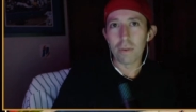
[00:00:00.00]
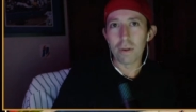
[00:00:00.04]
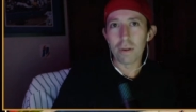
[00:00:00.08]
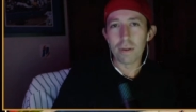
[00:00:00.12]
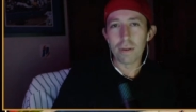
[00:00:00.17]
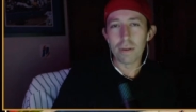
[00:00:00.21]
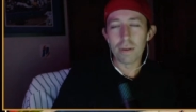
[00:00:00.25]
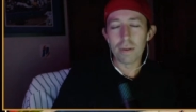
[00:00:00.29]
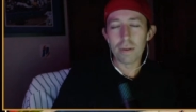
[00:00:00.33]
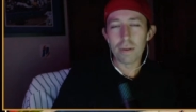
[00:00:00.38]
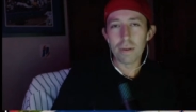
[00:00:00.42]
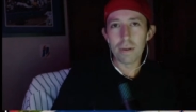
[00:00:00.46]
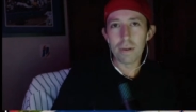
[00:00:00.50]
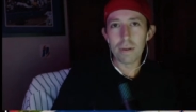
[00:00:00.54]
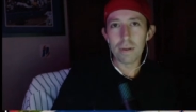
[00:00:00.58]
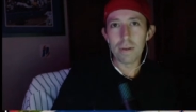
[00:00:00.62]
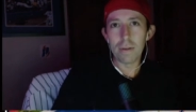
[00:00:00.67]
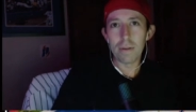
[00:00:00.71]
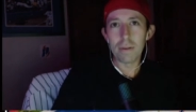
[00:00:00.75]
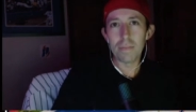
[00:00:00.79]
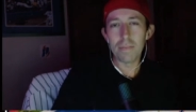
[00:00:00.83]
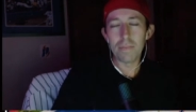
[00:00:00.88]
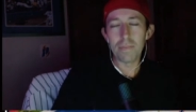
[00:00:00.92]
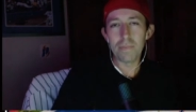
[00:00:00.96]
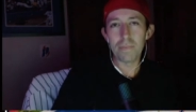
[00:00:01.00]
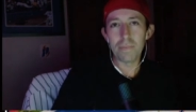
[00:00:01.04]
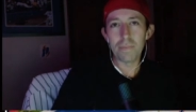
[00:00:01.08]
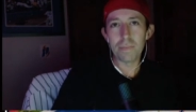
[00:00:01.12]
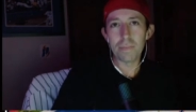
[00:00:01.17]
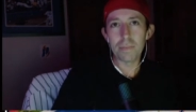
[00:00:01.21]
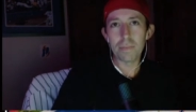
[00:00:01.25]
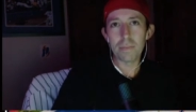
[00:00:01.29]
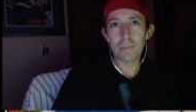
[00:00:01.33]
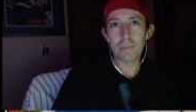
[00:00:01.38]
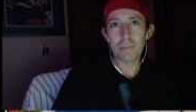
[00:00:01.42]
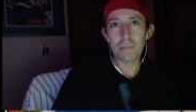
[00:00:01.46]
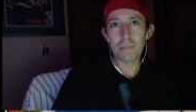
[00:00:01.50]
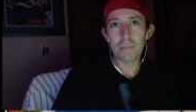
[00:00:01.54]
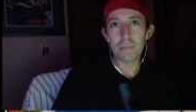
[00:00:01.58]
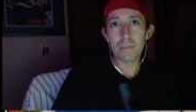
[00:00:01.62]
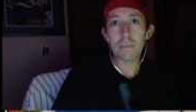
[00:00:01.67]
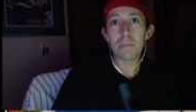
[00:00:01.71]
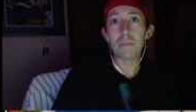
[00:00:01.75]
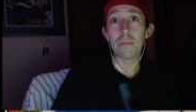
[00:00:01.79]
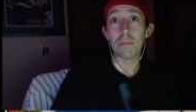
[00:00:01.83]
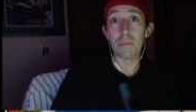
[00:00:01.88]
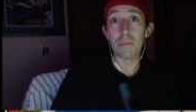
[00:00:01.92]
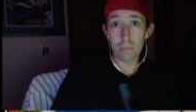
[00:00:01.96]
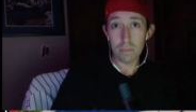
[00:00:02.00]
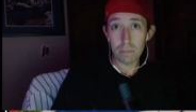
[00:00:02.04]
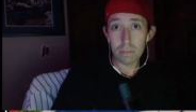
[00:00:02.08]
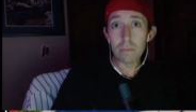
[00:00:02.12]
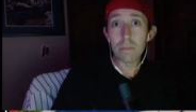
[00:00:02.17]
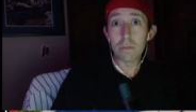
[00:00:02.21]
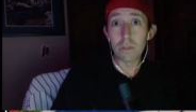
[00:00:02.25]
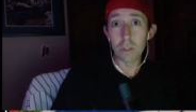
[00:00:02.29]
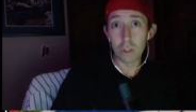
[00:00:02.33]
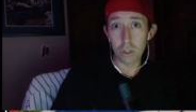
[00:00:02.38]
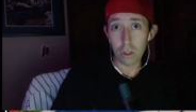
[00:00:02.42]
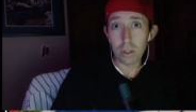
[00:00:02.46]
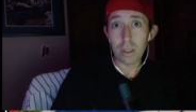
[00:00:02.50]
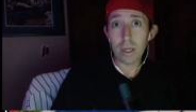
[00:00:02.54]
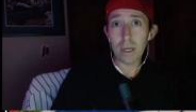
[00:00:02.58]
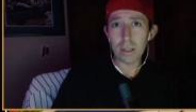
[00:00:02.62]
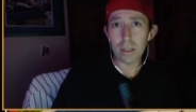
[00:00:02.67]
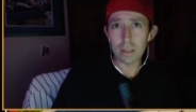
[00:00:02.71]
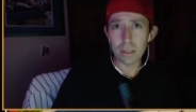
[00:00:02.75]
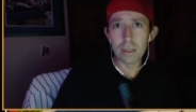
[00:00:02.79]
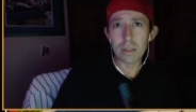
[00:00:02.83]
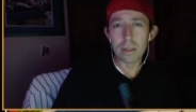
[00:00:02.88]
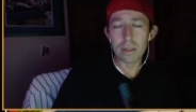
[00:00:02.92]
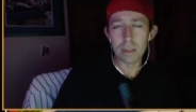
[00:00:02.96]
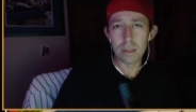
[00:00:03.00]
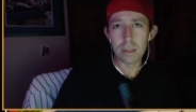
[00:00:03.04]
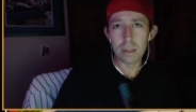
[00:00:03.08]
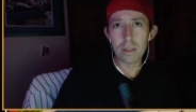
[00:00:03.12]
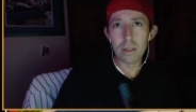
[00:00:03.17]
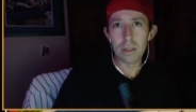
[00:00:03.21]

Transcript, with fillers: the bills were going to get billy price the one year that year sure he was drafted